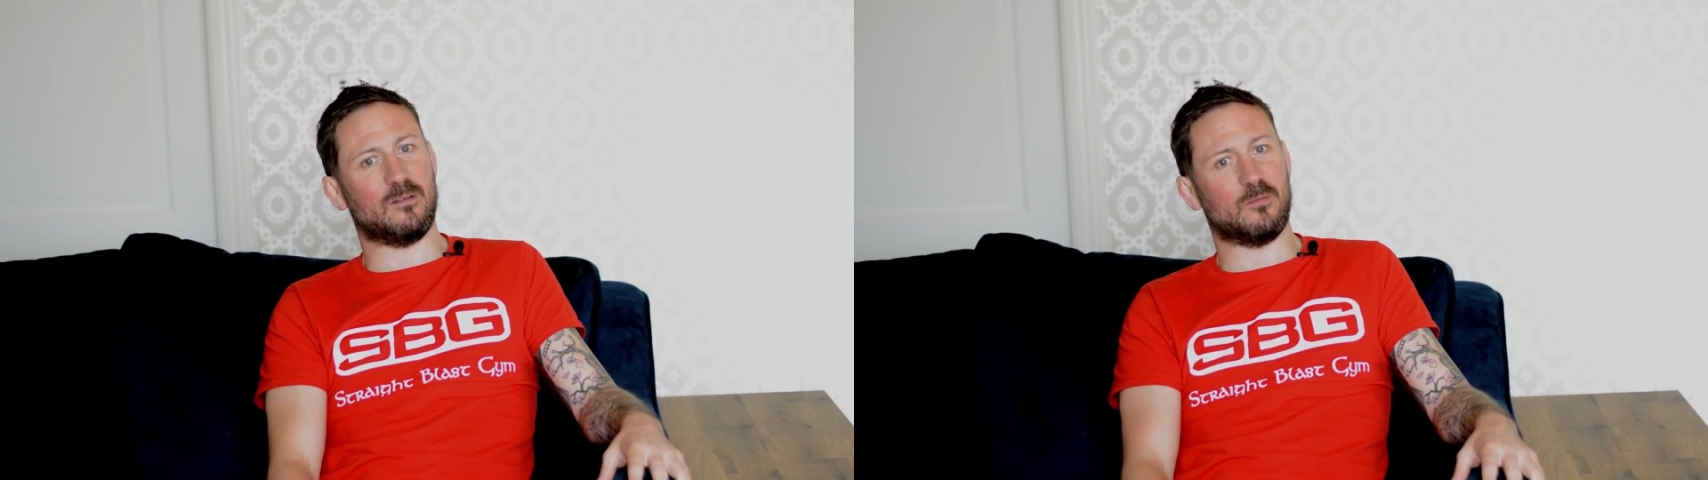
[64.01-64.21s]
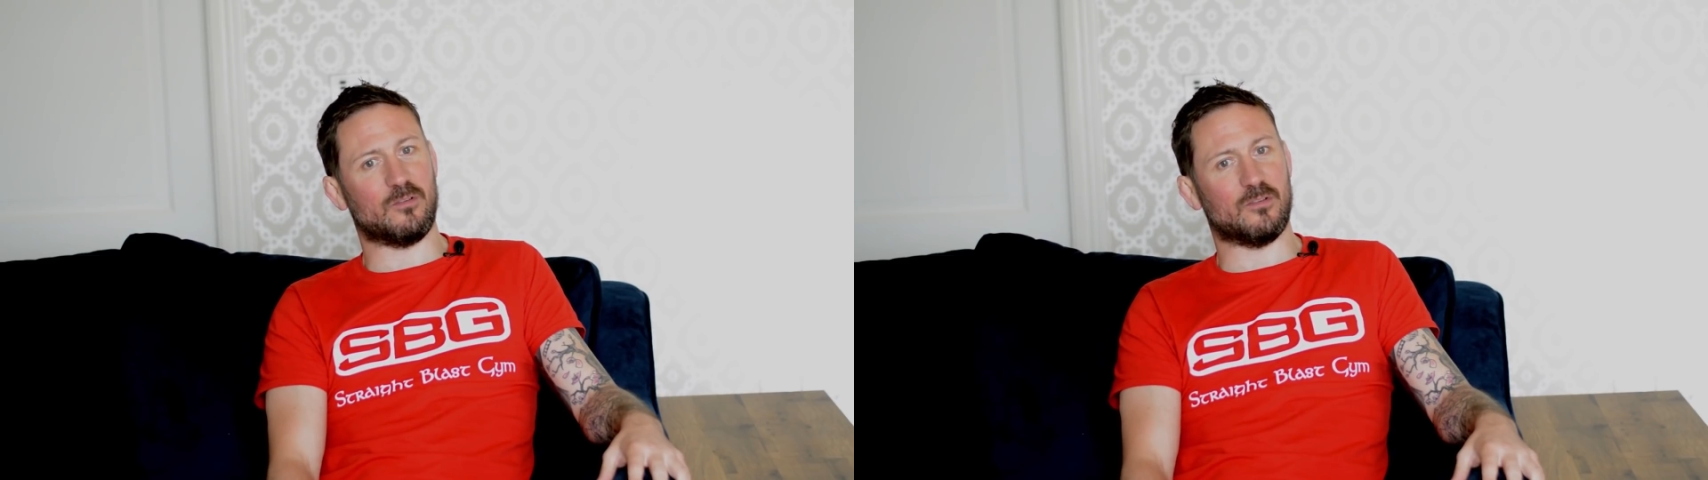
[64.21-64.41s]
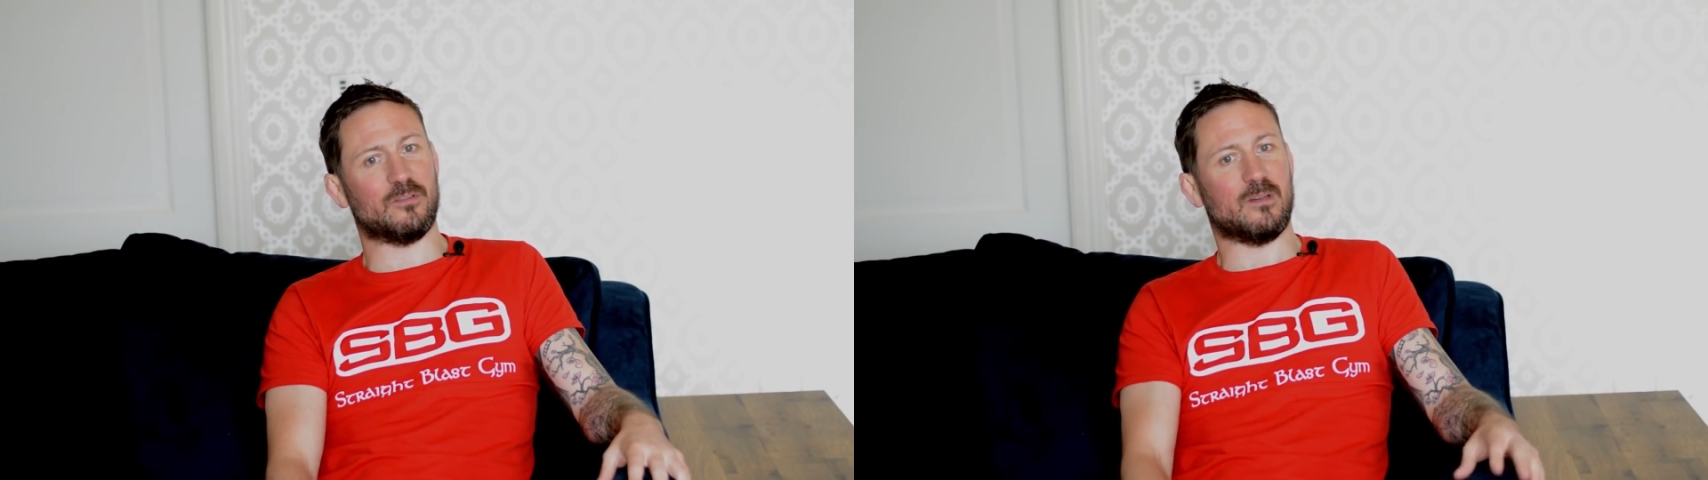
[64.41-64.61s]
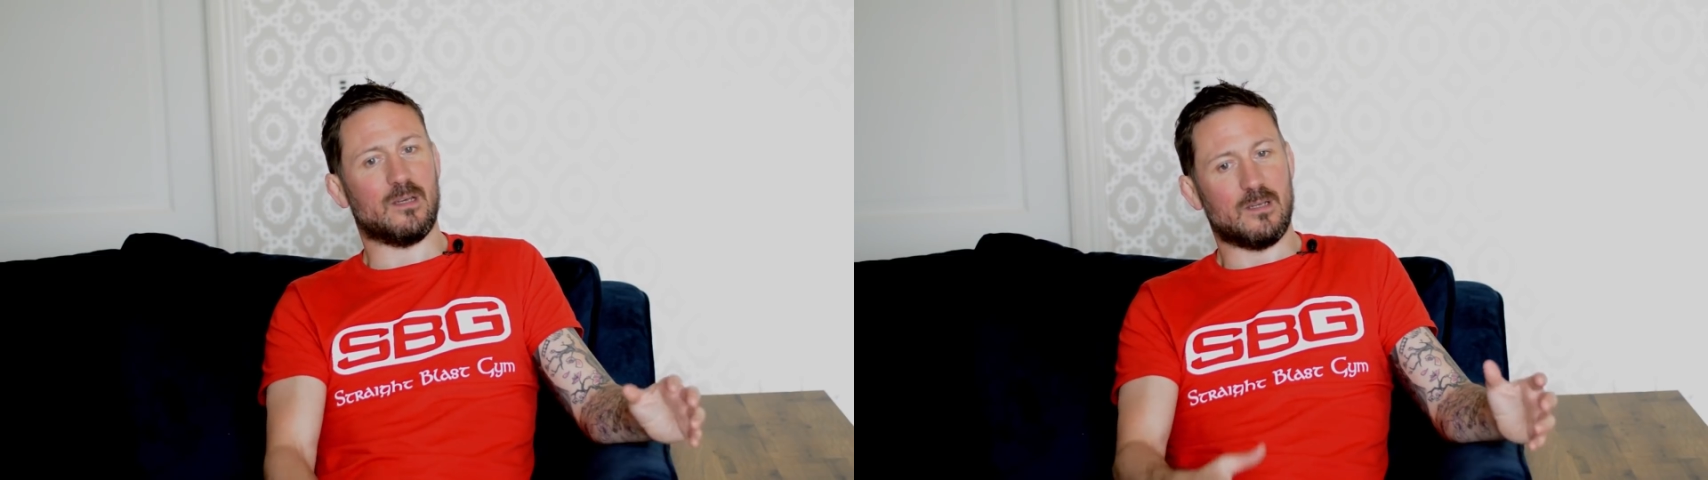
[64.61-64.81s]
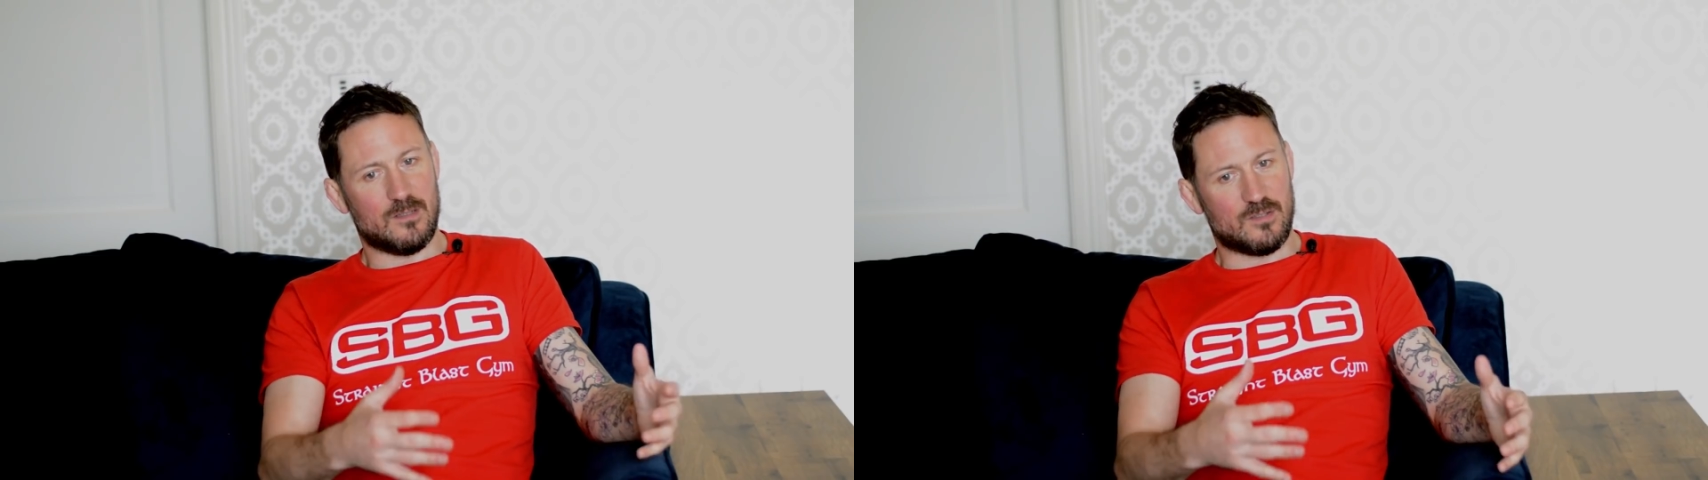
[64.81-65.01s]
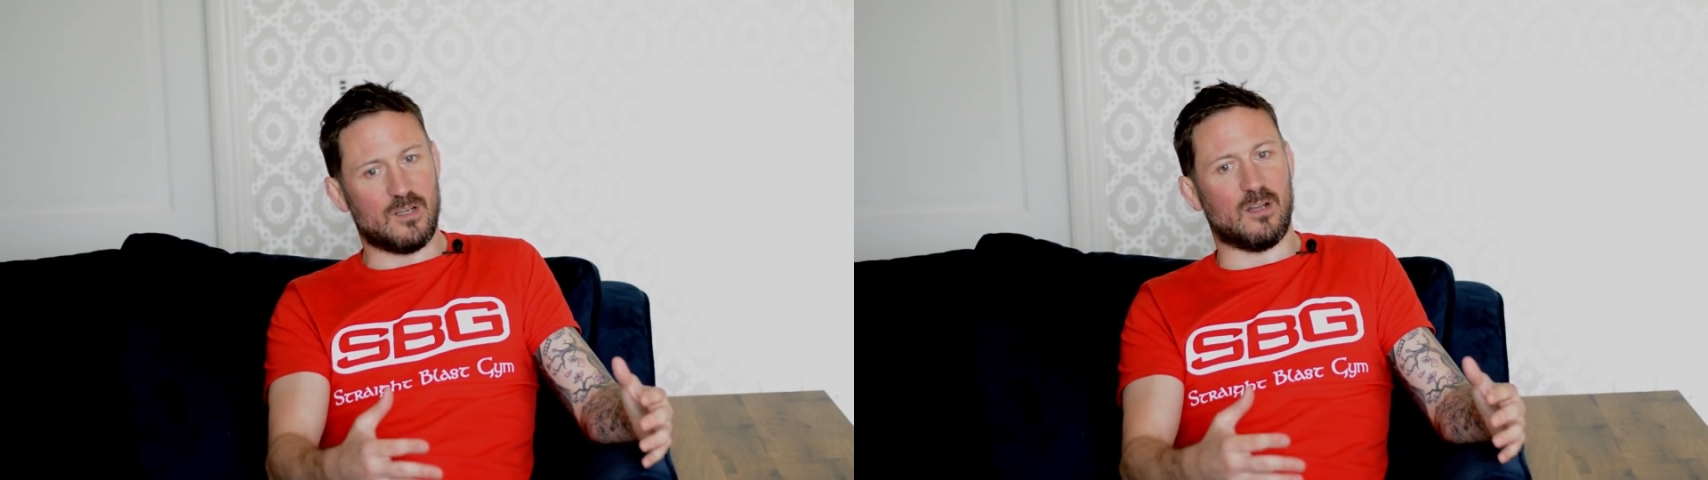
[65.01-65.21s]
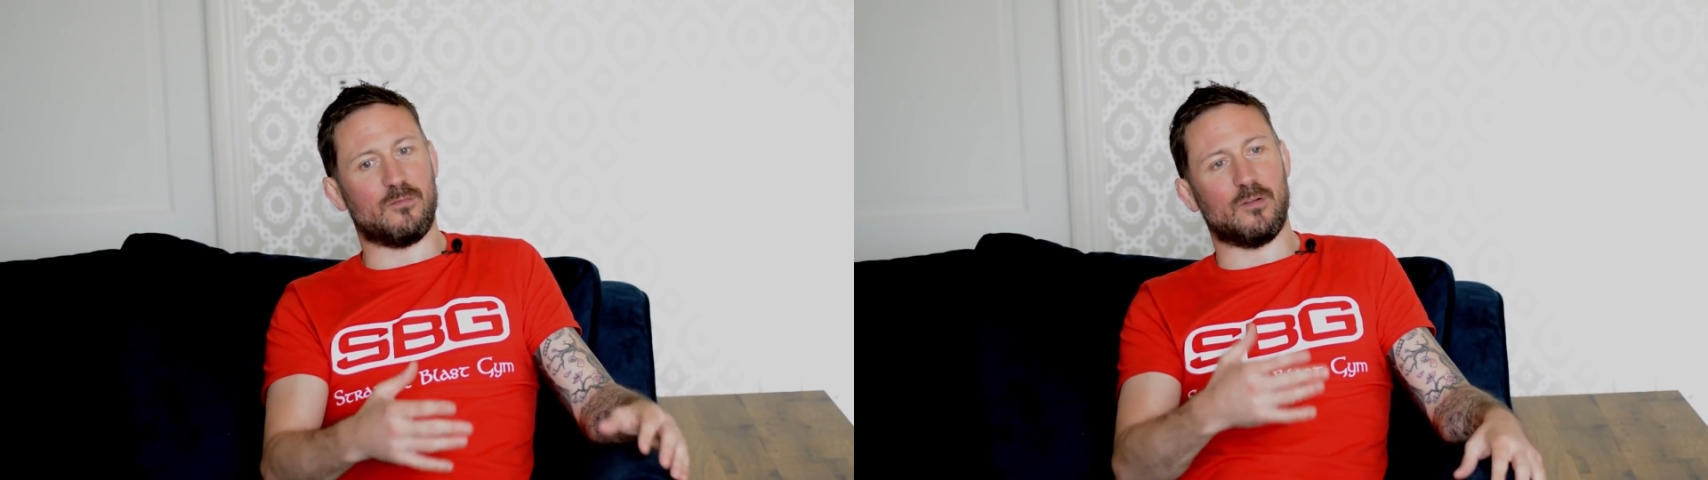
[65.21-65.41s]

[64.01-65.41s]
It was just solid